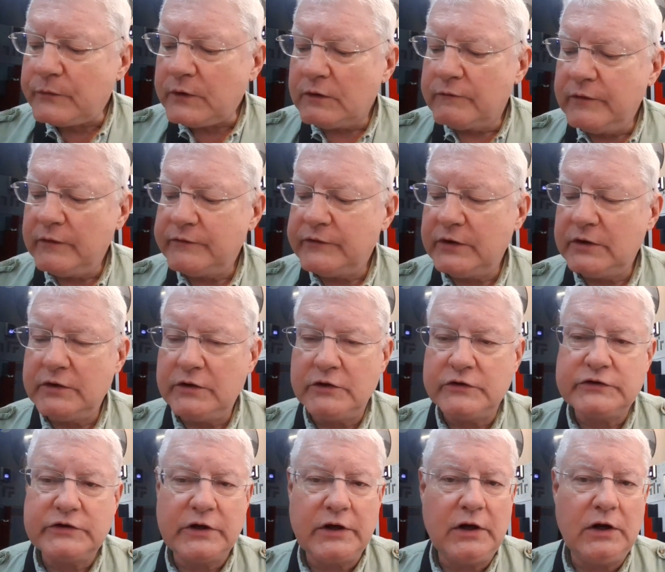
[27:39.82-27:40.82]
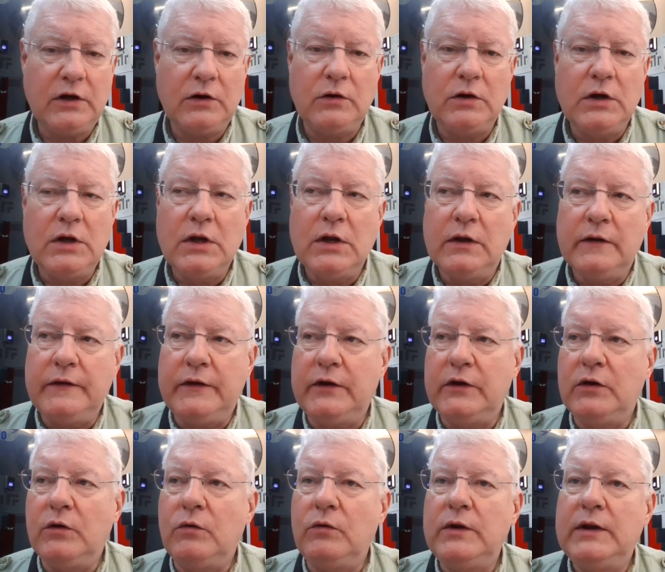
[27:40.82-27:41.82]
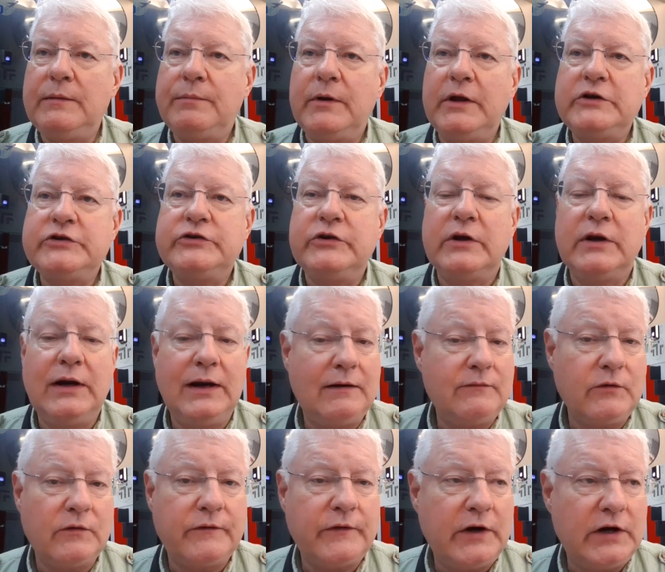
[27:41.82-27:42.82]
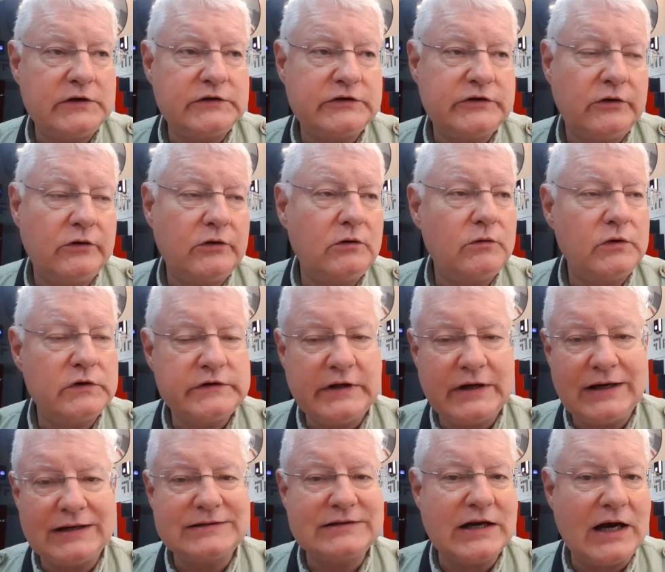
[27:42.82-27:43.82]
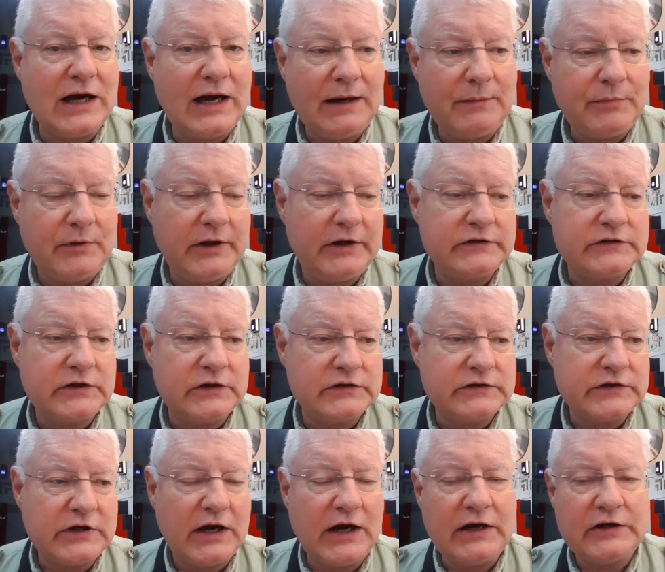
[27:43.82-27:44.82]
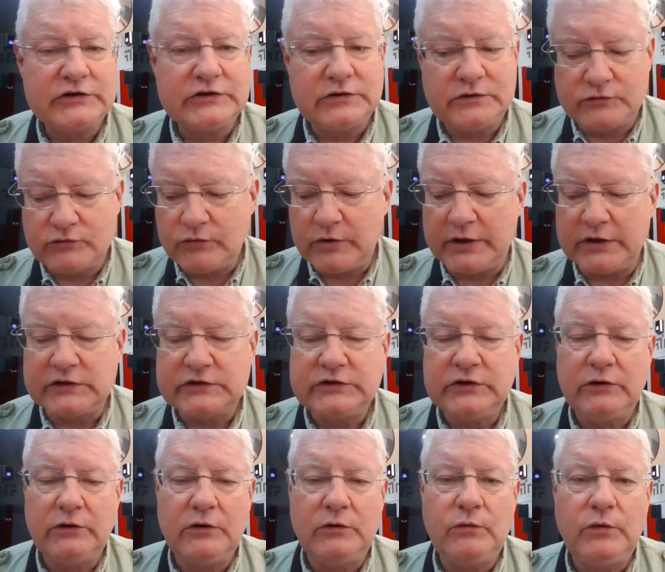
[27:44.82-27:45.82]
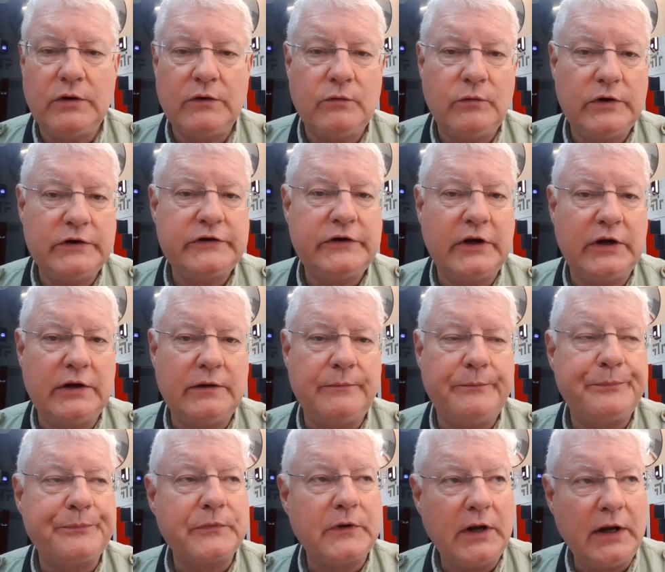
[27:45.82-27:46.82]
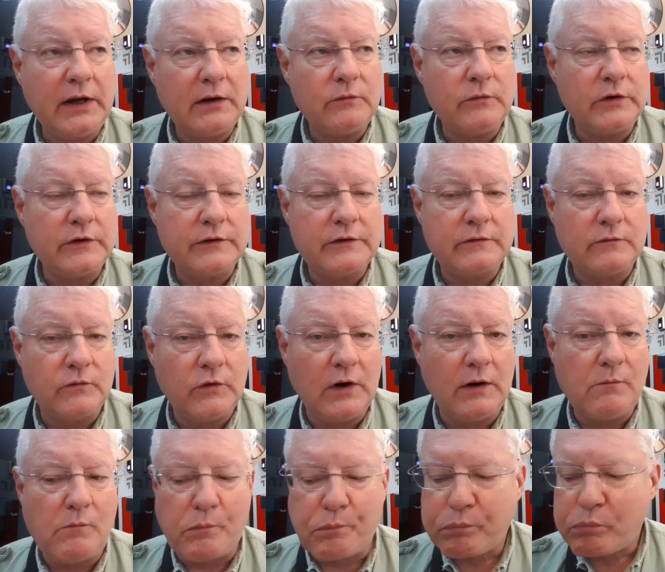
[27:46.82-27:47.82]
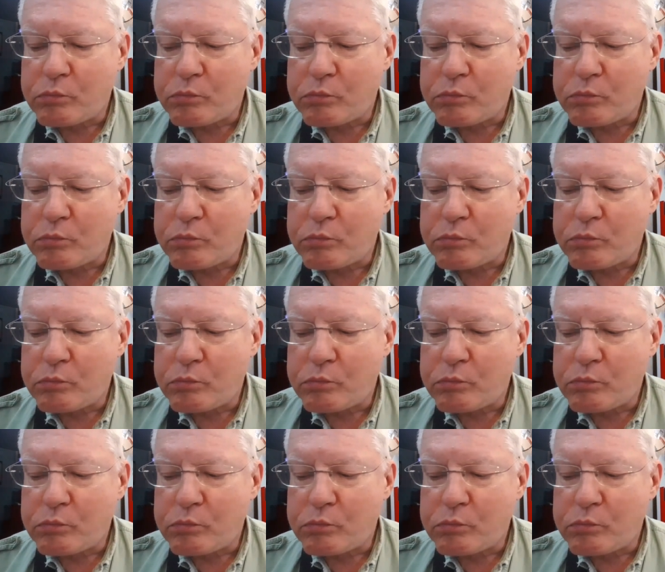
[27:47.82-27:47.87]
15 years ago, the only place you could ever find soda was at a Thai place, because Thais drink soda with whiskey and with rum.